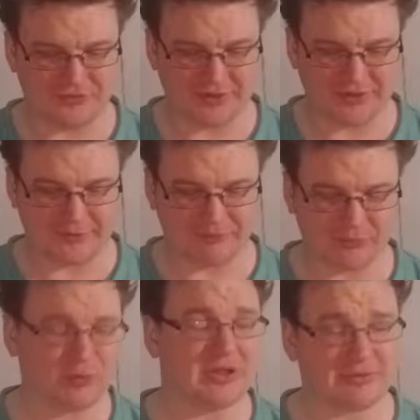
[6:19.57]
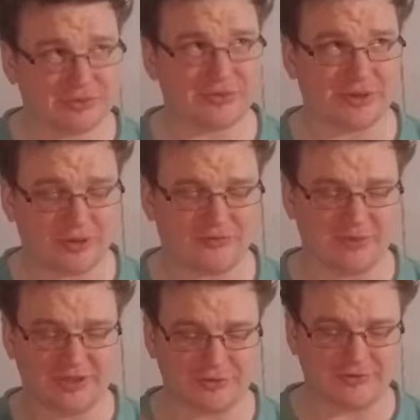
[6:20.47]
well, 2.5
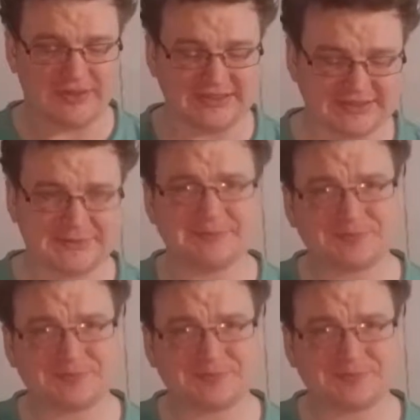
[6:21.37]
minutes of this,